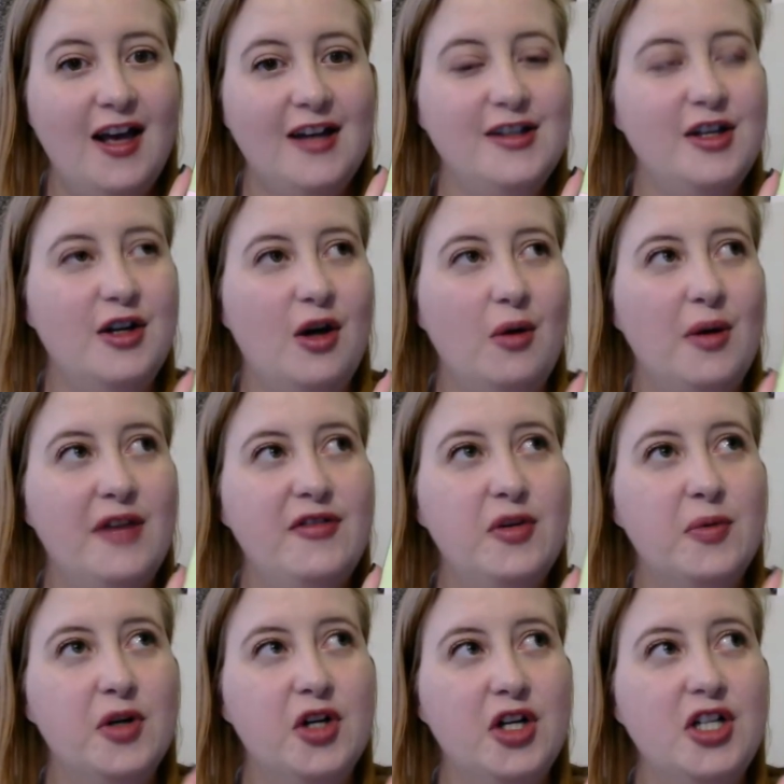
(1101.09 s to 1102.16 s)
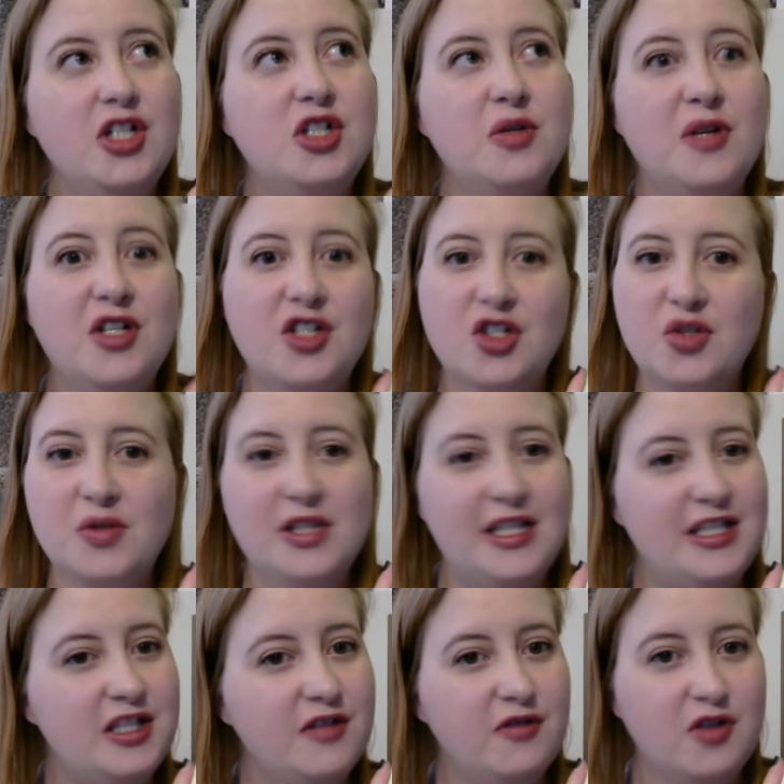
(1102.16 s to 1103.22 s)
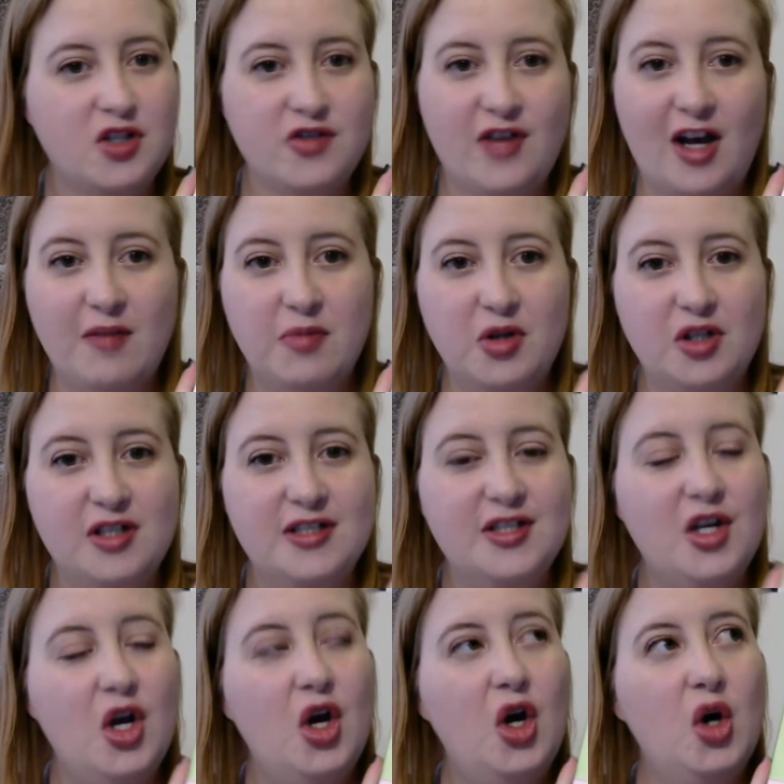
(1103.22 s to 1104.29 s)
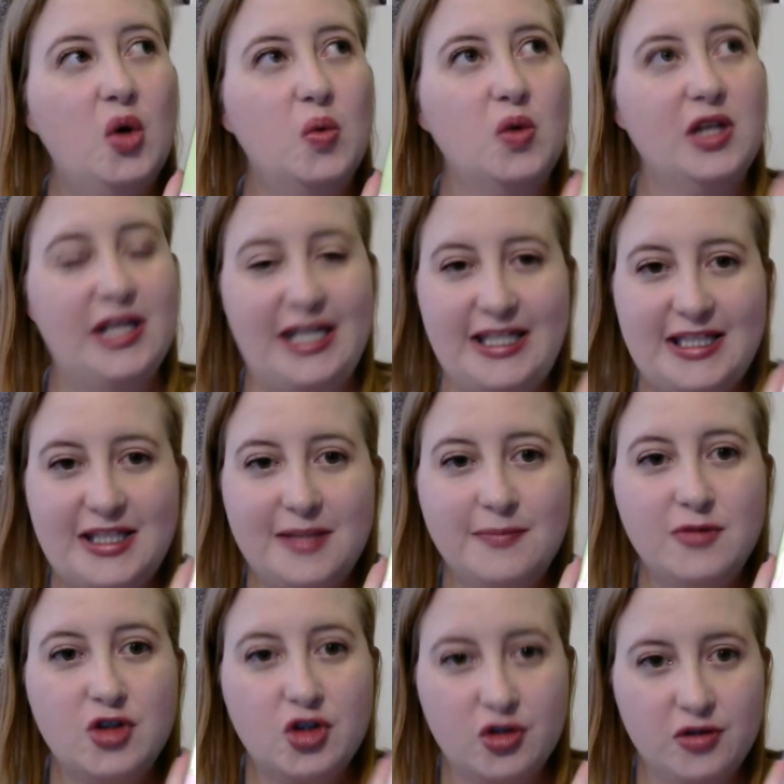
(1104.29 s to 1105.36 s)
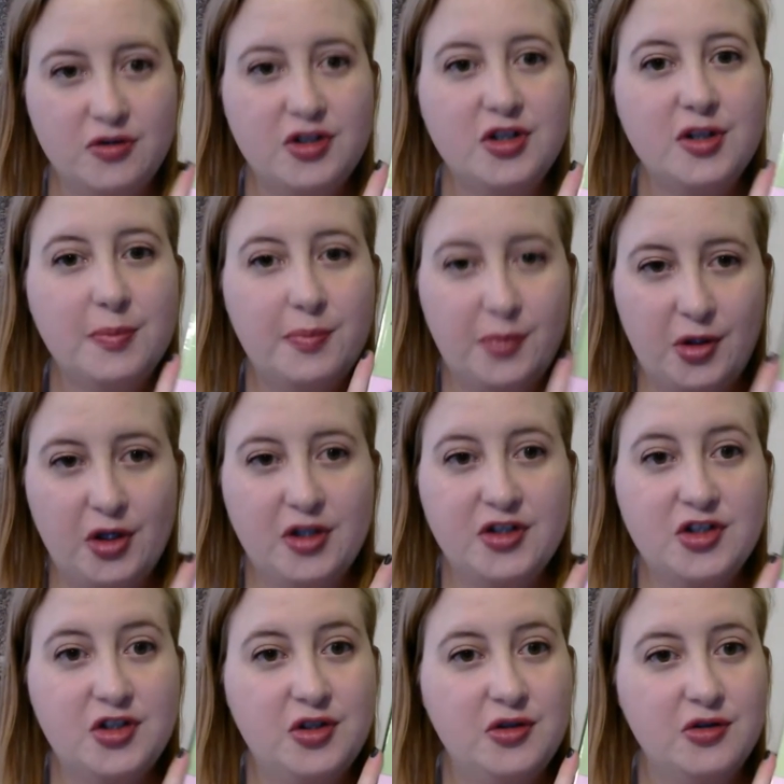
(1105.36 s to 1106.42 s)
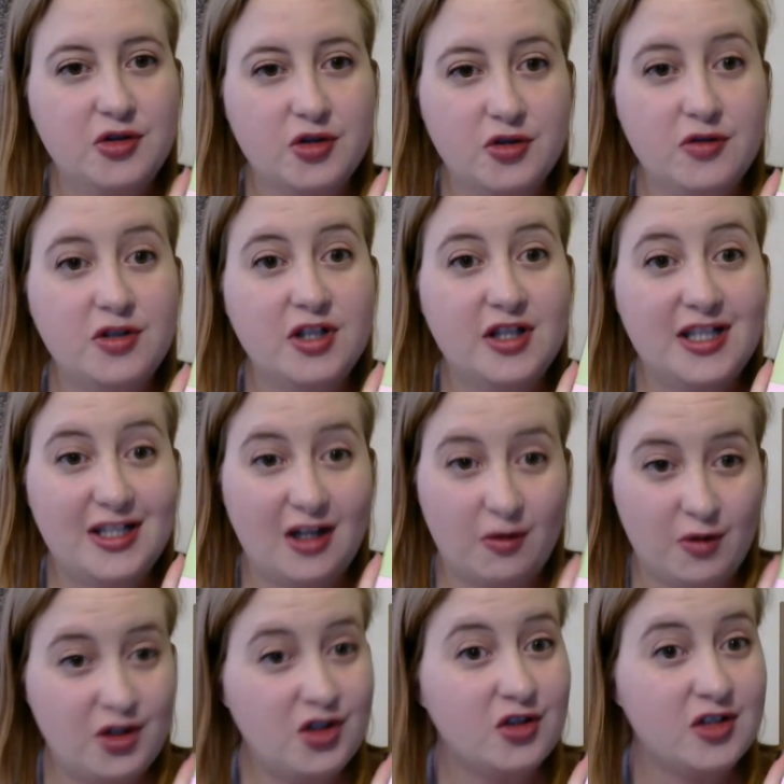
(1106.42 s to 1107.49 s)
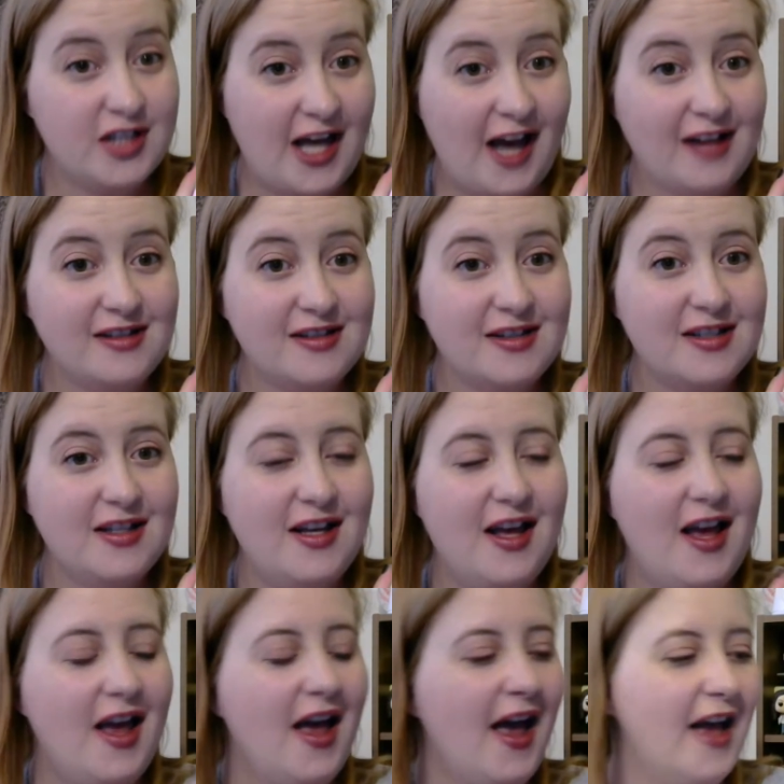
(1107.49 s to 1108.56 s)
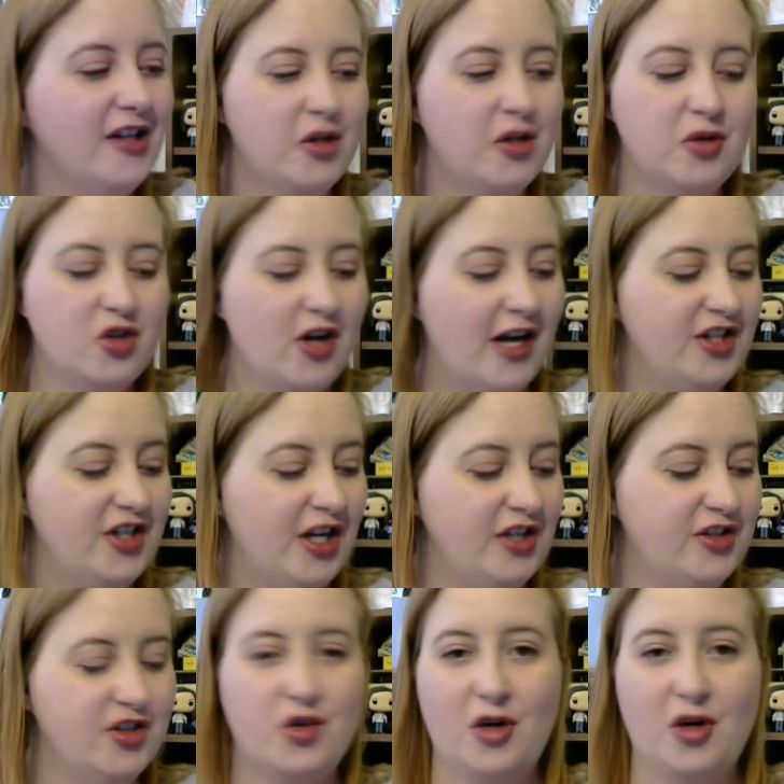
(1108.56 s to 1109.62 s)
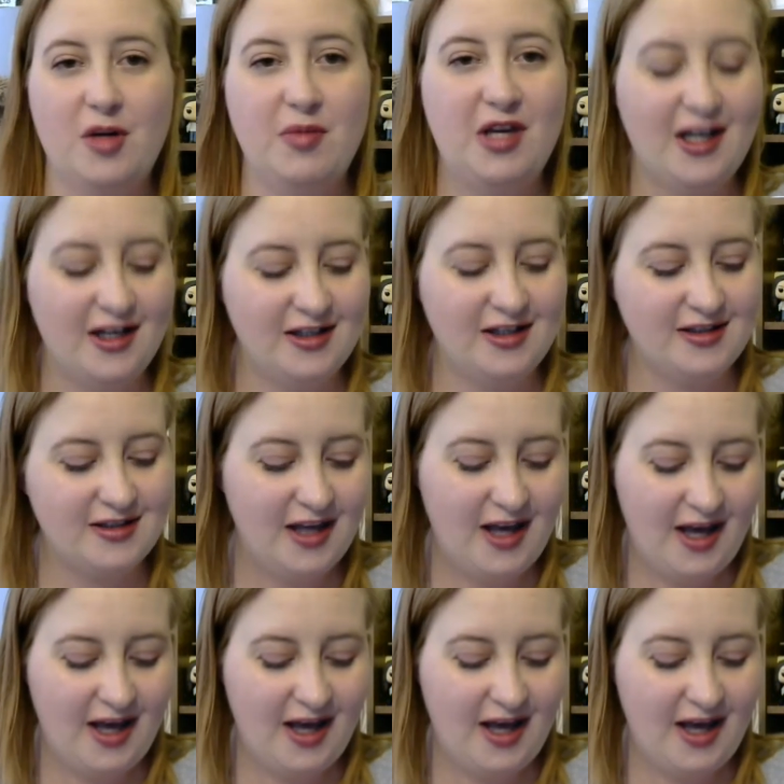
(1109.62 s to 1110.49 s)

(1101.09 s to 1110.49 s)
You know, if you were going to do it, just release the first five books, release them true to the books, to, true to the original text, and don't try and change the story because,